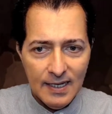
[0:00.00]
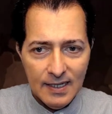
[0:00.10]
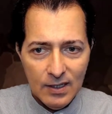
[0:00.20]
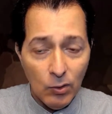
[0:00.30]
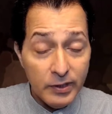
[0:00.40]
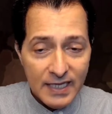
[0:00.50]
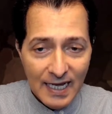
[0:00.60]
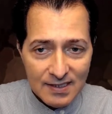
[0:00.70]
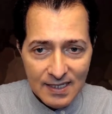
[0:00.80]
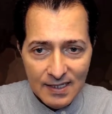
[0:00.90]

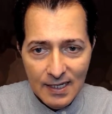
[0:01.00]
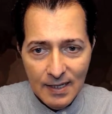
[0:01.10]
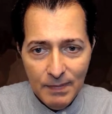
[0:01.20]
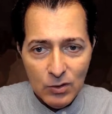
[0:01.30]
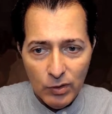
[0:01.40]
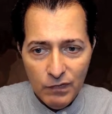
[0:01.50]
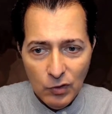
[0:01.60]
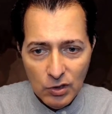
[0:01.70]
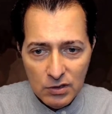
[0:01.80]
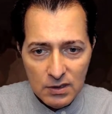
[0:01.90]
Bitcoin
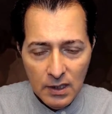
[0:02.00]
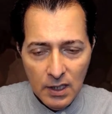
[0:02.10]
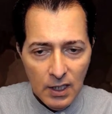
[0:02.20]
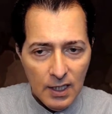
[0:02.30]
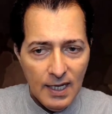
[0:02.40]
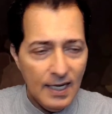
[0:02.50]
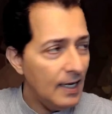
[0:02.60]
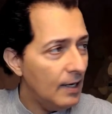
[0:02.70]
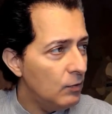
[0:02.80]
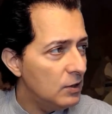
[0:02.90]
futures,
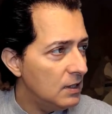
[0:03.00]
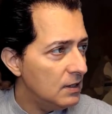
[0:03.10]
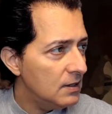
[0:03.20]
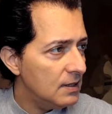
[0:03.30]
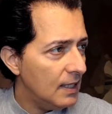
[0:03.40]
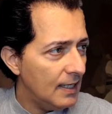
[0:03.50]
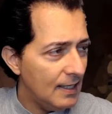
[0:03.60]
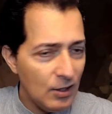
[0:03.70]
which is the